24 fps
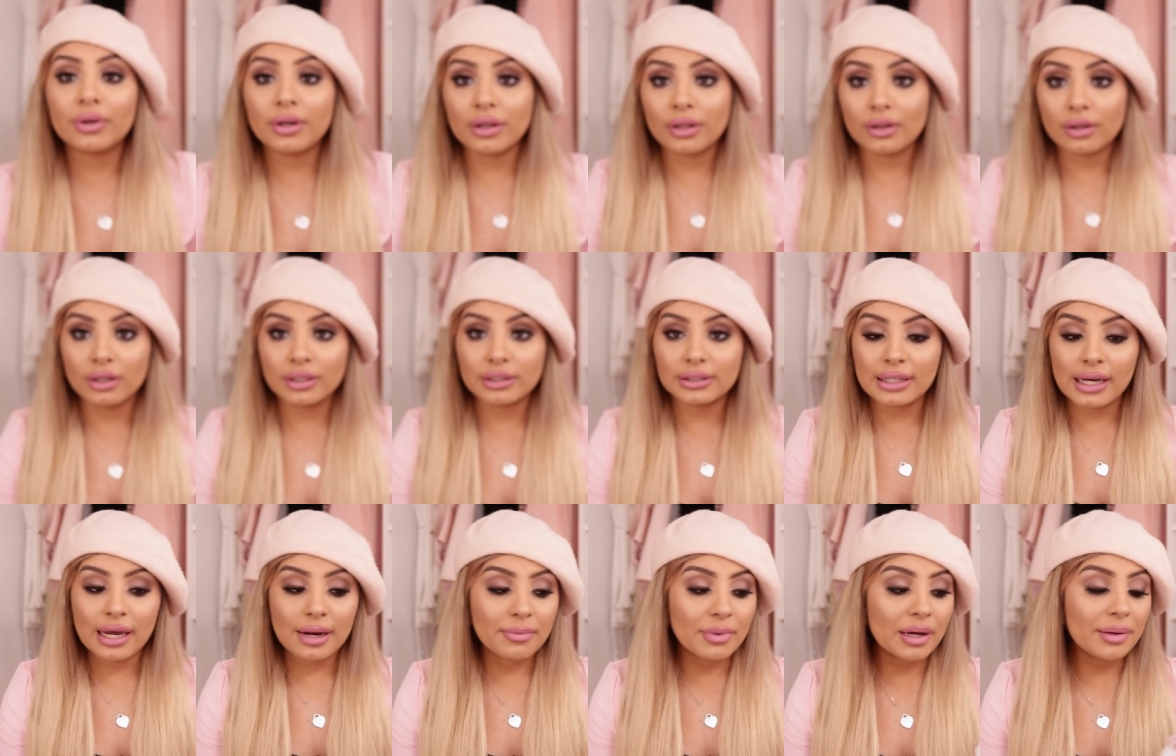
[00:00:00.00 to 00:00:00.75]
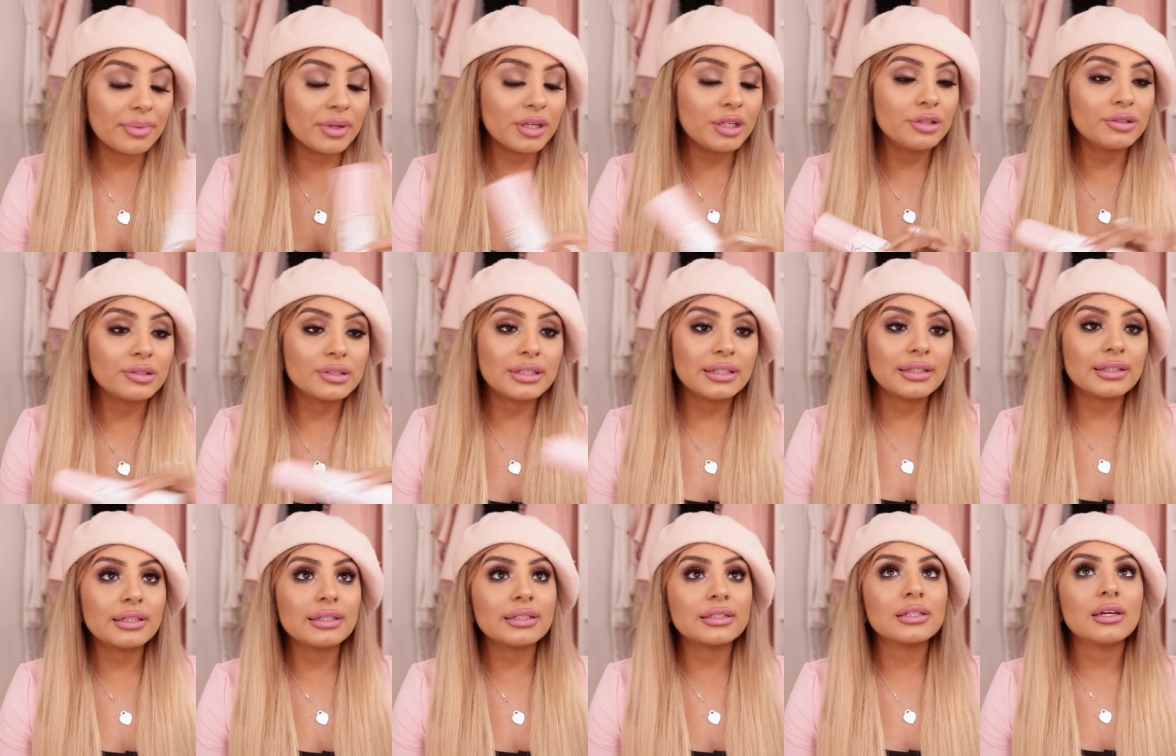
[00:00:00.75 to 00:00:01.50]
very long time. I've been
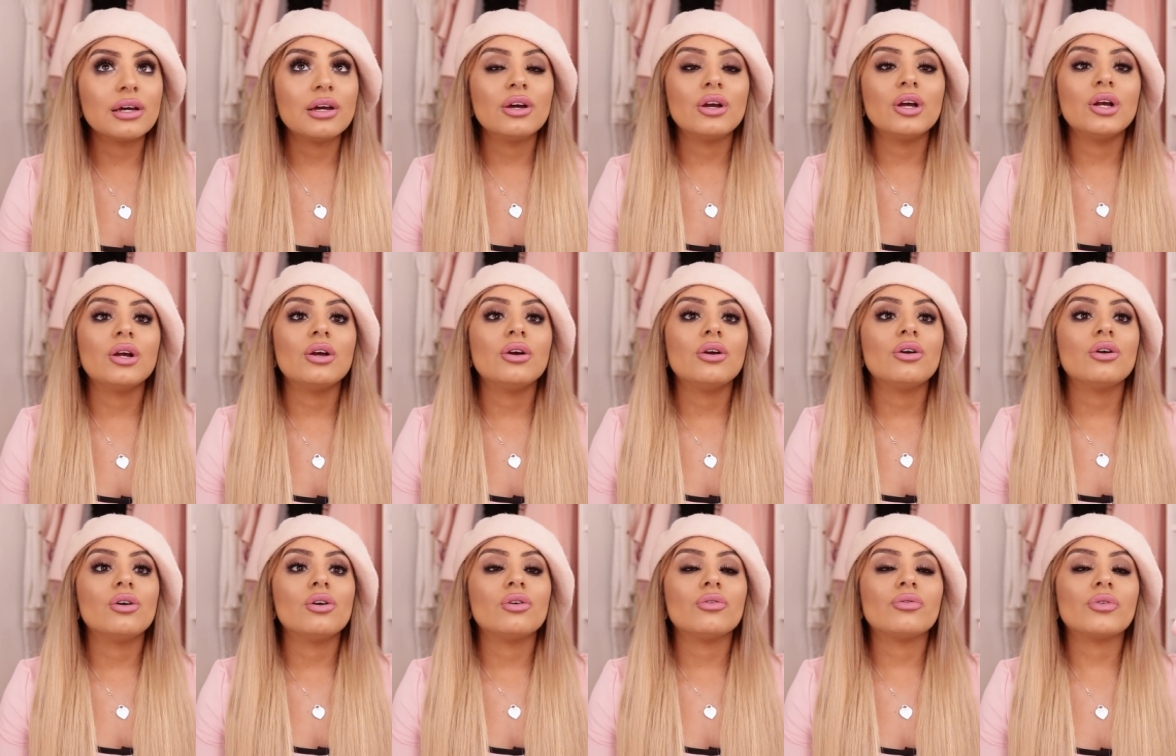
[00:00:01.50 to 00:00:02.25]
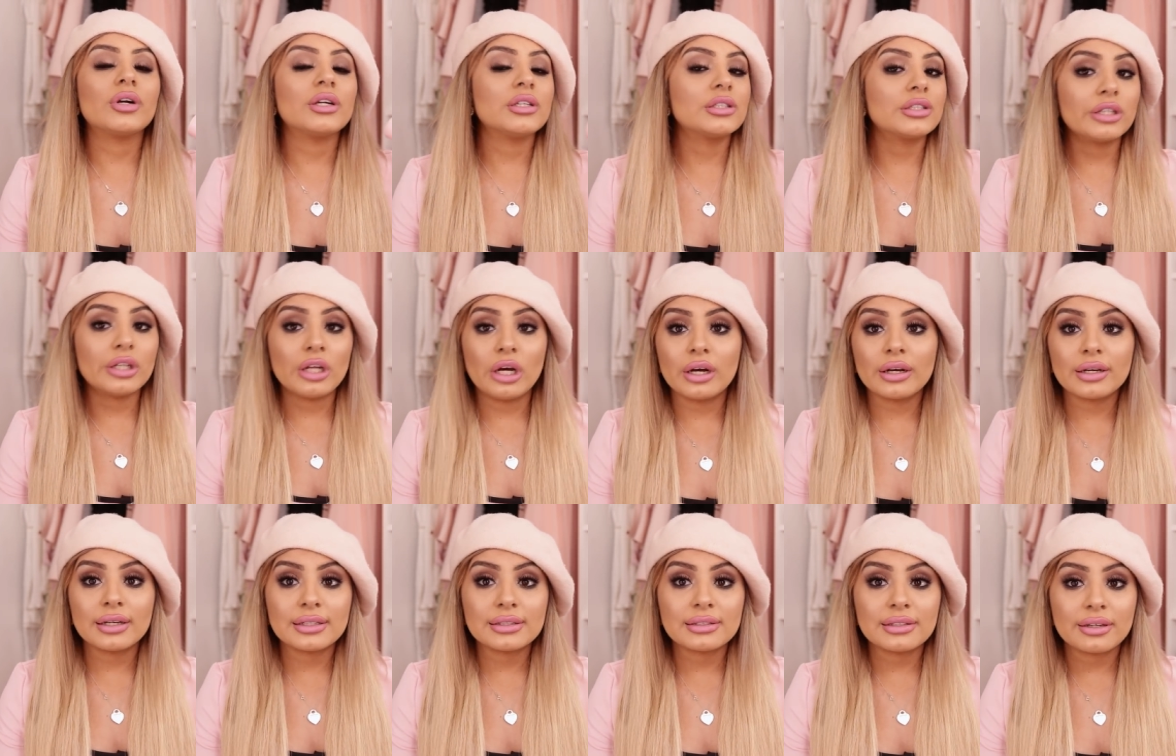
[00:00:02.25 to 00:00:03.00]
using this for as
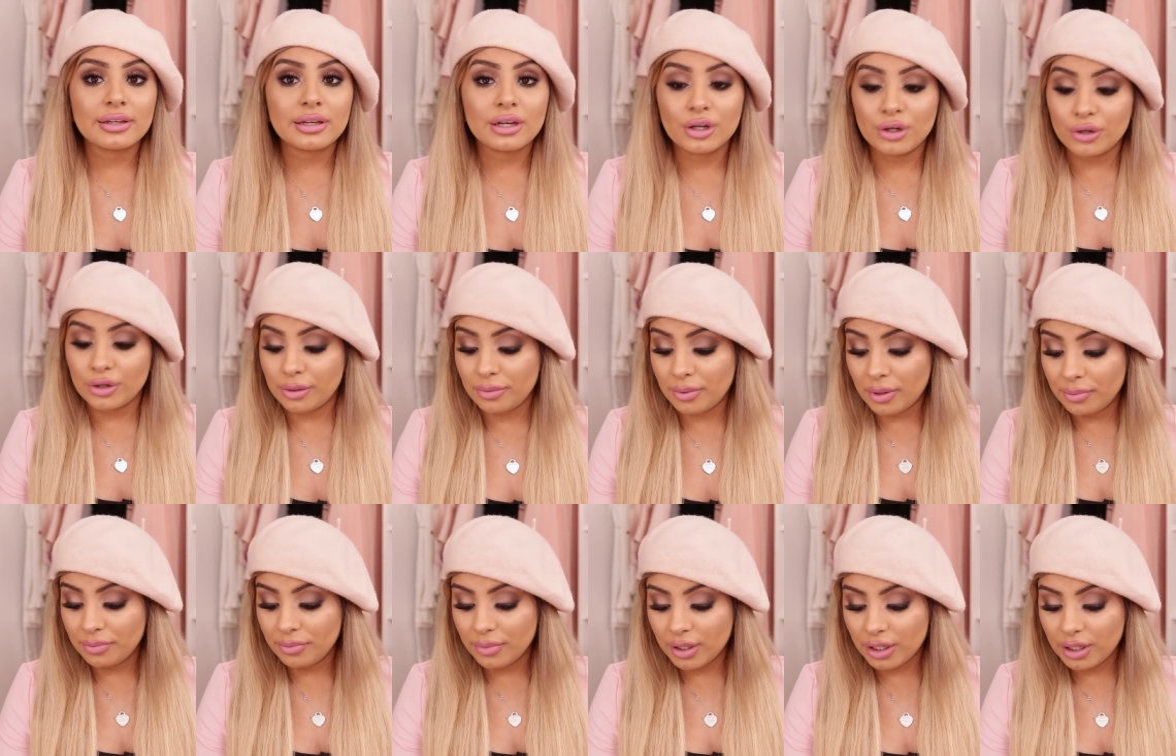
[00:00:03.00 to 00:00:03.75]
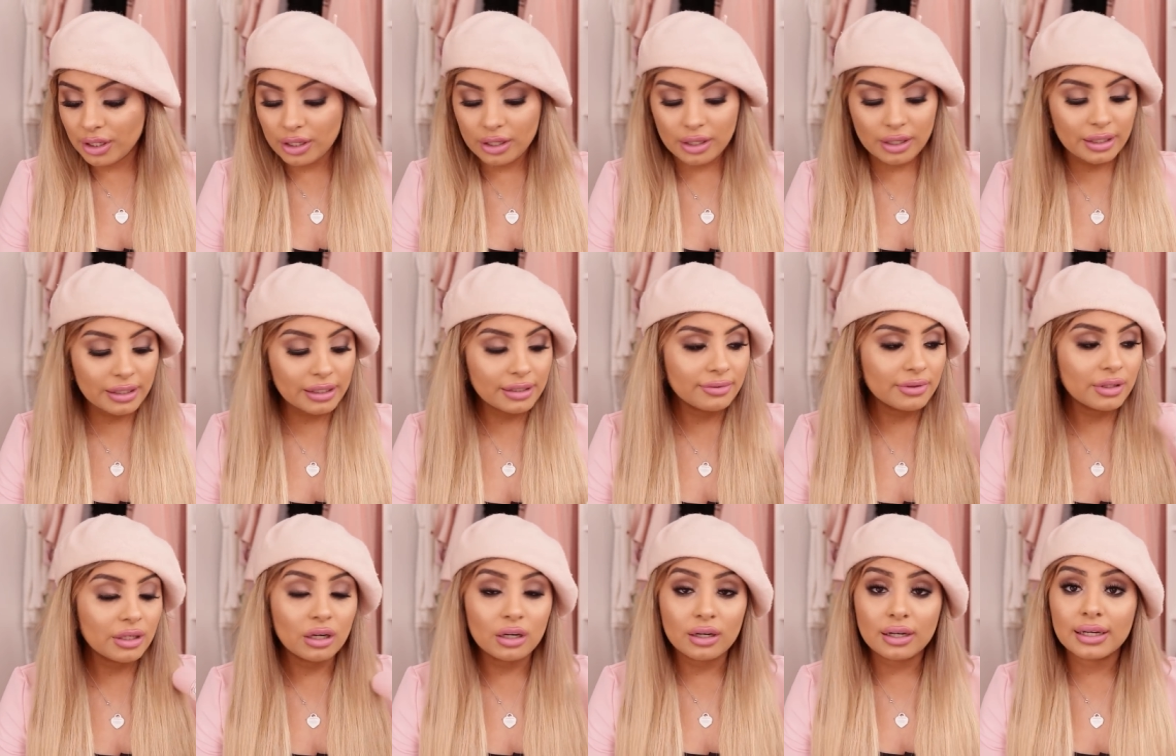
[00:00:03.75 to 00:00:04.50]
long as I can remember,
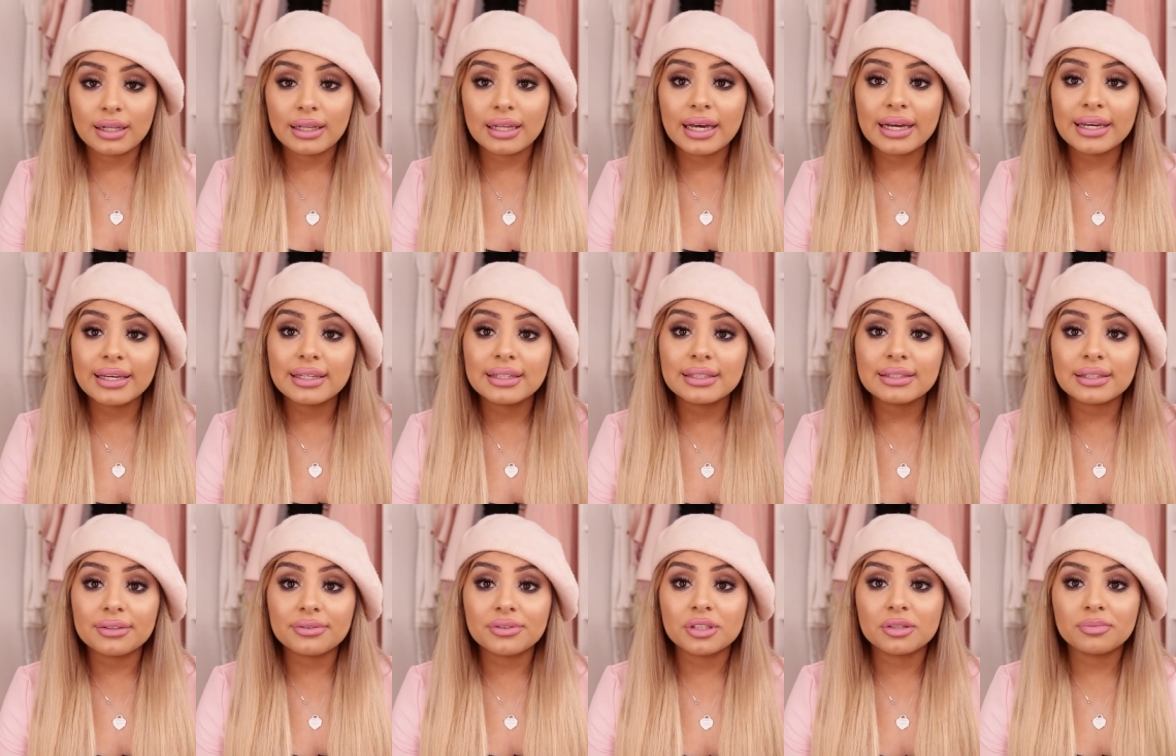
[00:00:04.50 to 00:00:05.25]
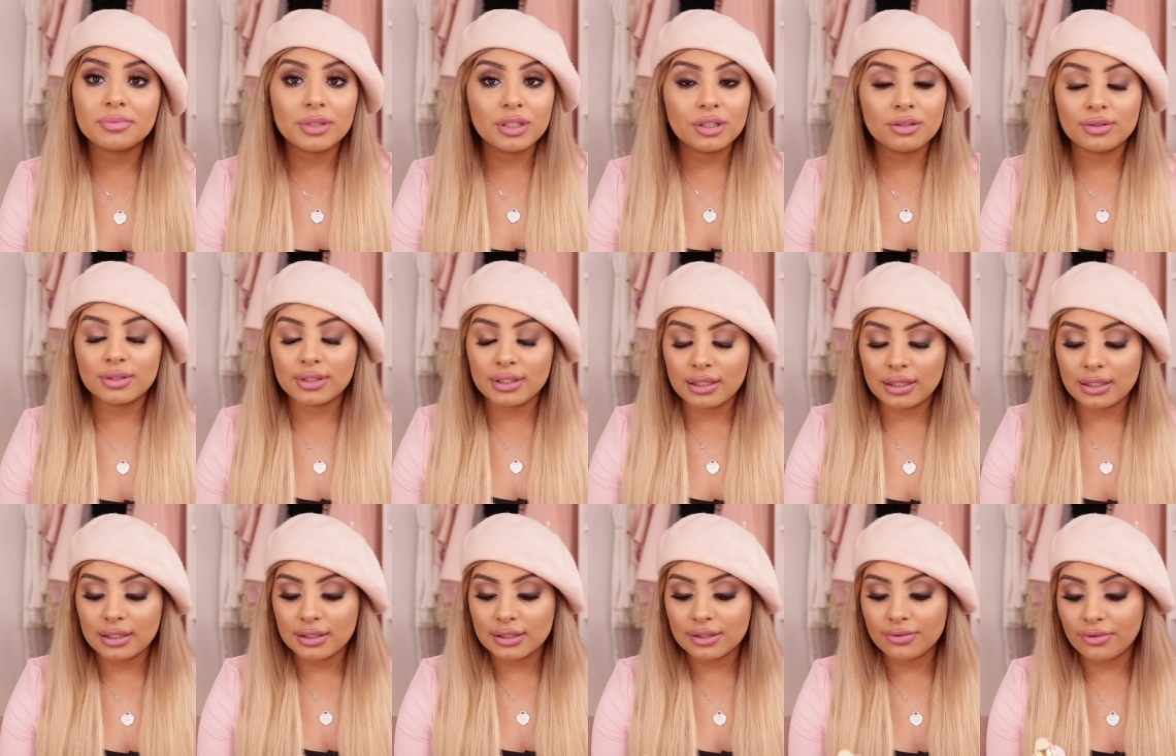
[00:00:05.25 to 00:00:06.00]
even on clients. I've just been using
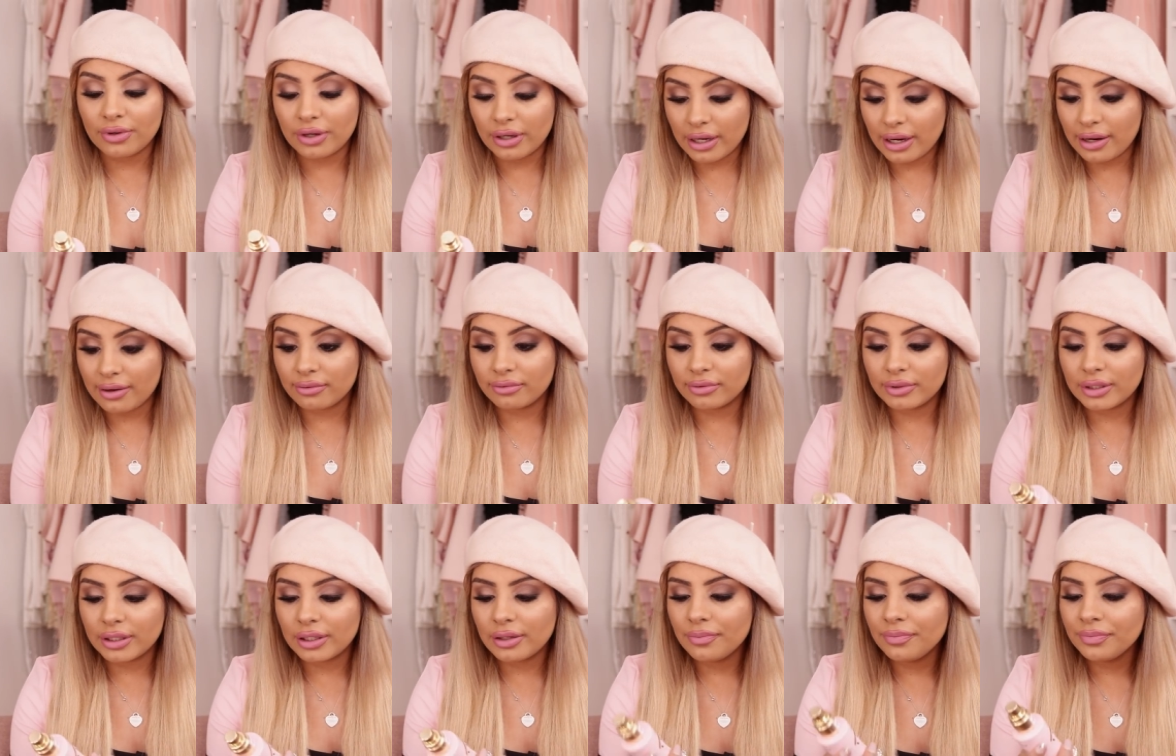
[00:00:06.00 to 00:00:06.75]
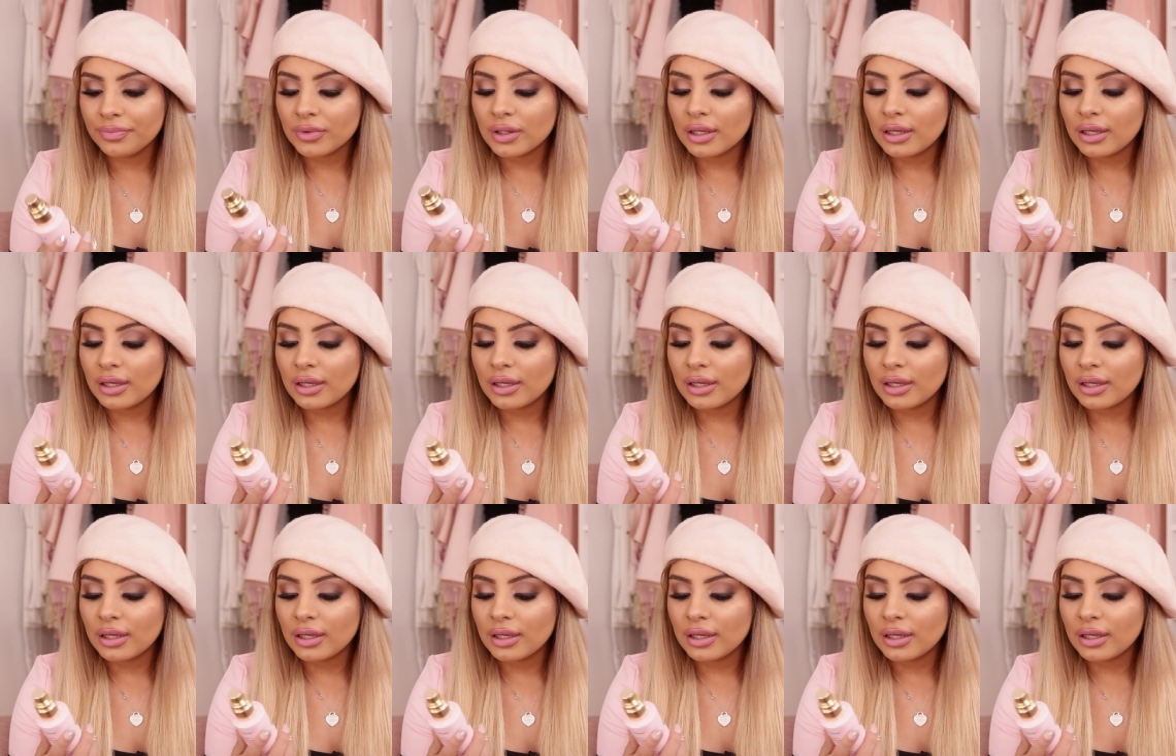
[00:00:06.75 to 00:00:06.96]
this forever.